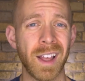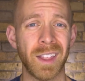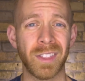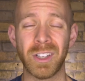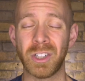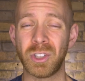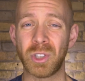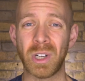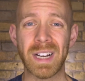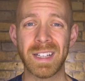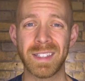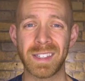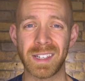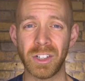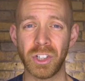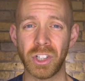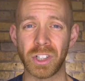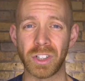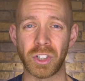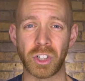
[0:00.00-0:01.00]
The
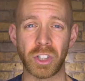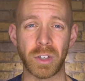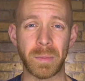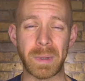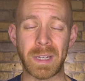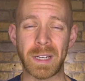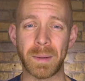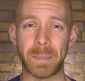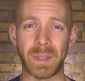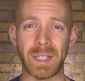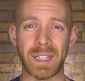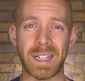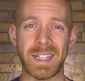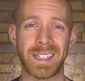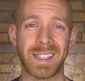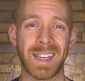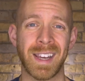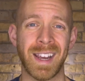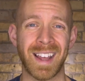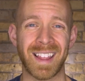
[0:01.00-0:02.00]
transition should be a
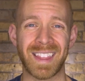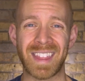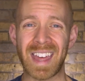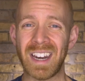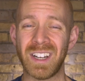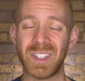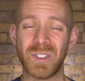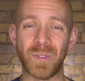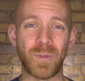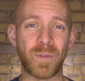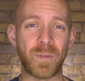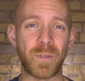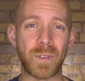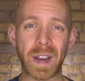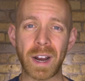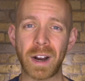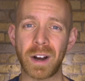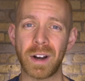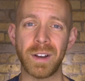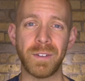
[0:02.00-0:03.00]
place that is
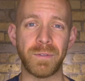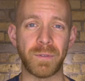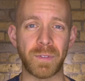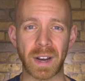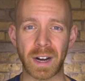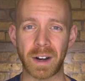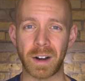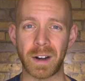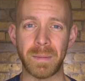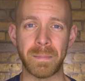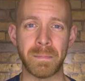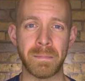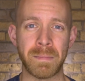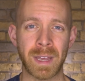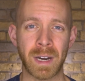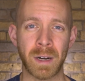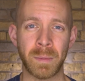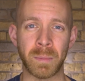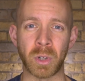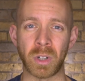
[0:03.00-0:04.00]
very, very
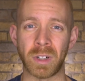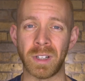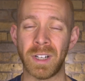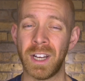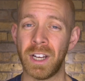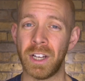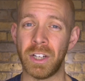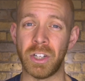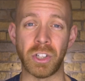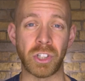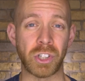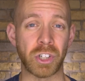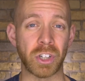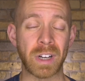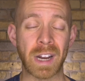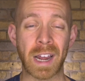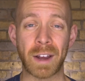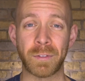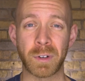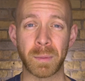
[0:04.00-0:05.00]
minimal. You
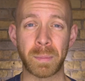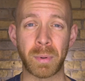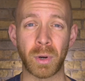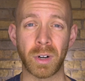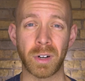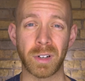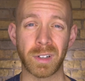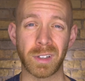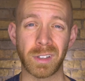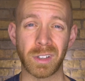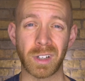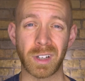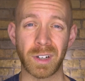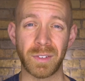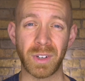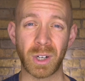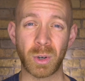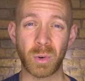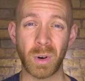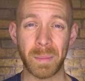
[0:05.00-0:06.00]
shouldn't have to put on a lot
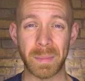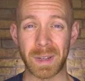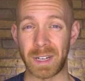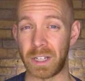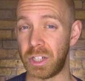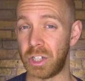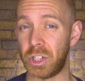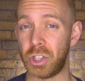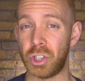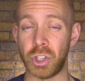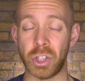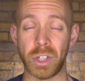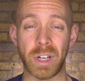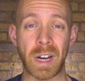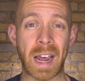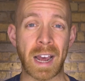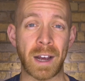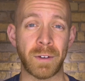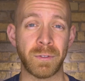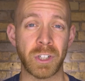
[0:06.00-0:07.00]
of equipment. You shouldn't
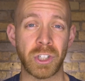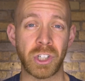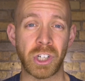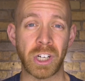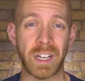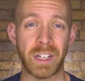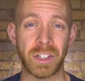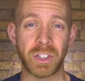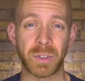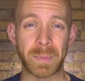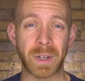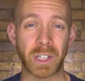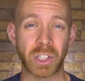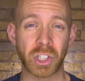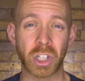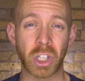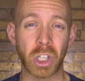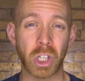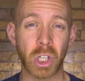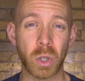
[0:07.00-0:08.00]
have to change
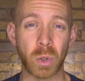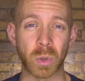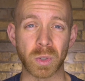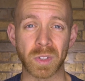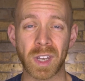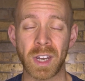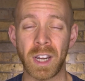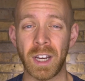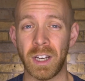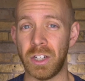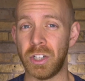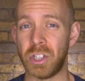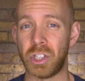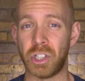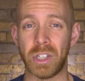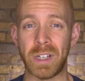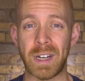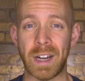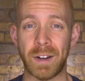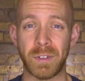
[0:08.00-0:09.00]
much clothes. You
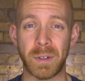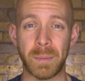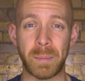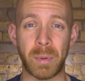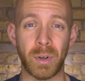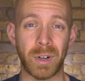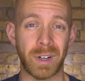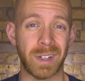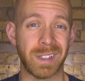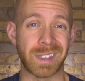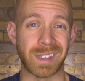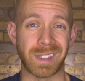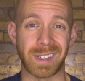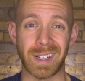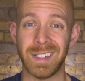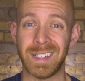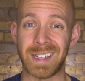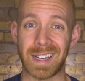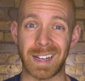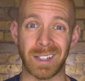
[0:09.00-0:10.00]
shouldn't have to put on
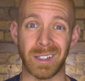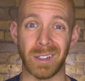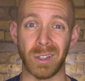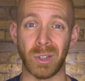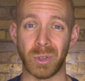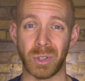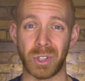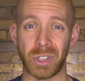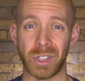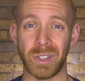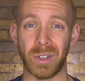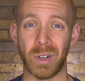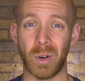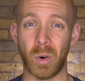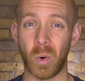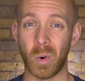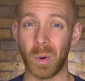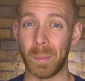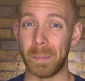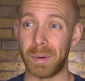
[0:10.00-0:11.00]
suntan lotion
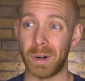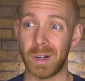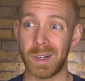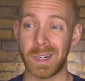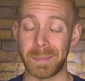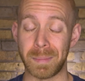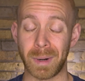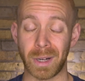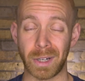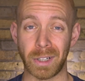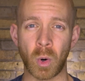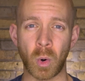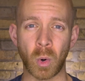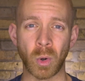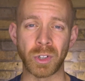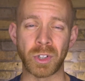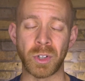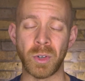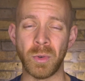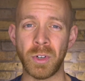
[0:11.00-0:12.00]
or body butter
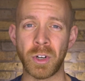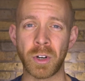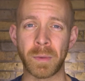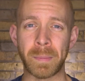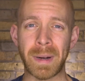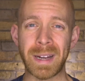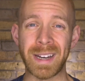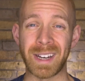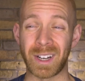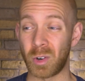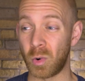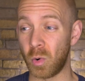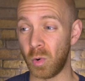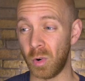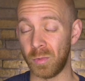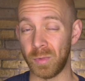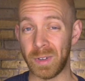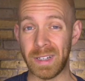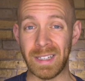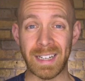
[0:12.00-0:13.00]
or tune your bike
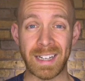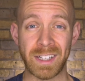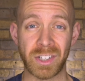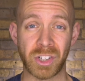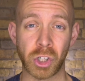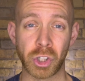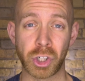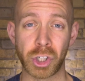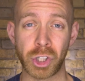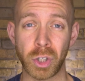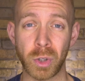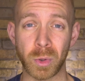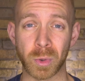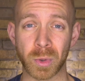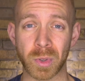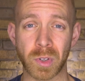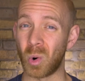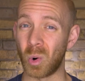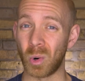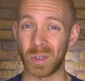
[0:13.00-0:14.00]
or relace your
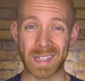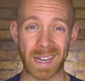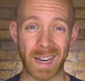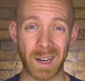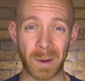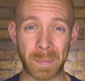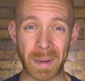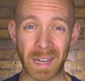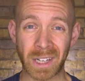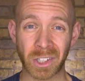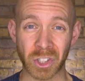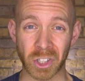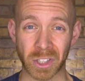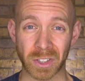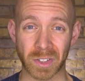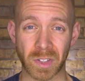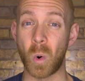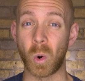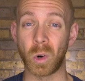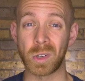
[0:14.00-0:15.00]
shoes or take
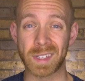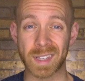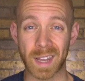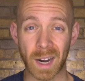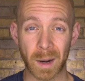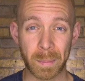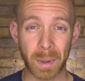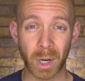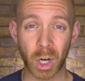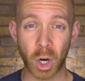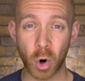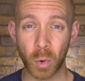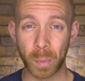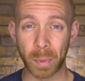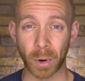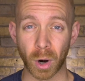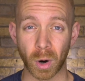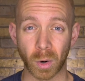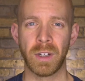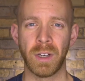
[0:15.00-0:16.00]
pictures or set up a
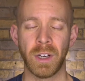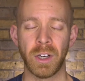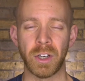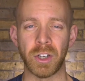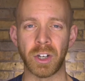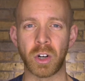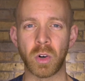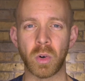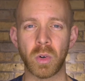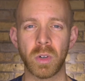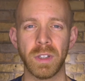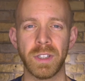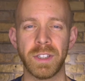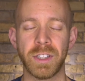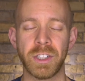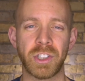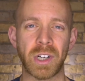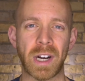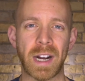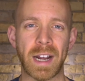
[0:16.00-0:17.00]
GoPro. Your goal in
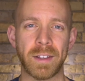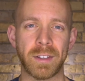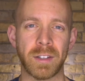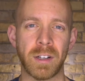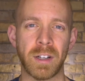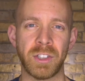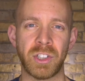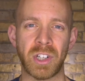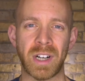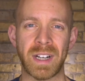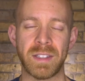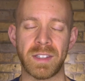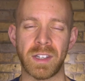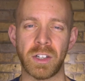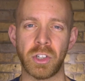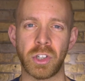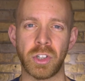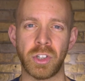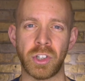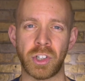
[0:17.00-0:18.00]
the triathlon
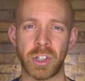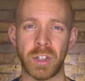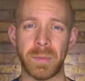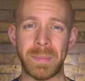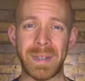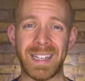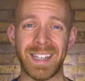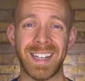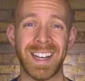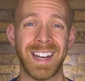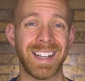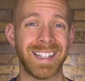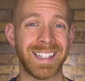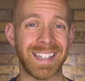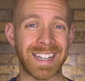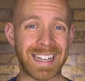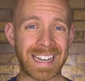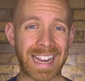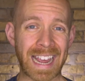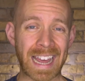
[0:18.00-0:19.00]
transition should be
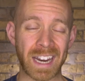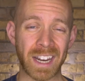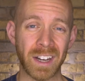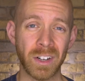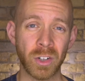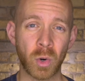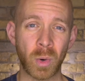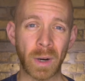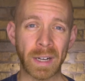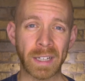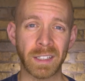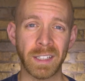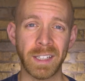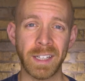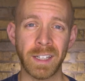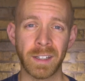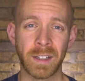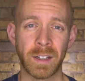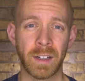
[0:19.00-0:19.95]
to get in quickly